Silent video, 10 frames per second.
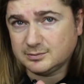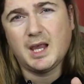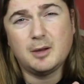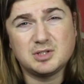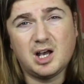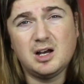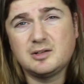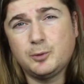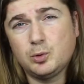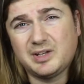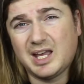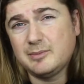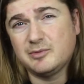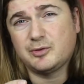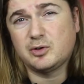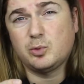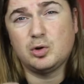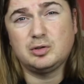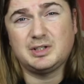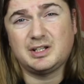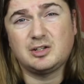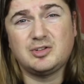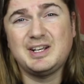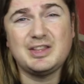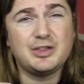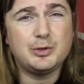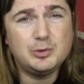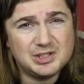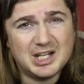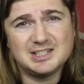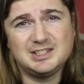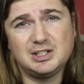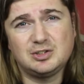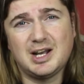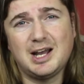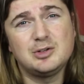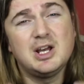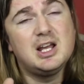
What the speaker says: It was a hard-fought game in front of what looked like a great enthusiastic crowd,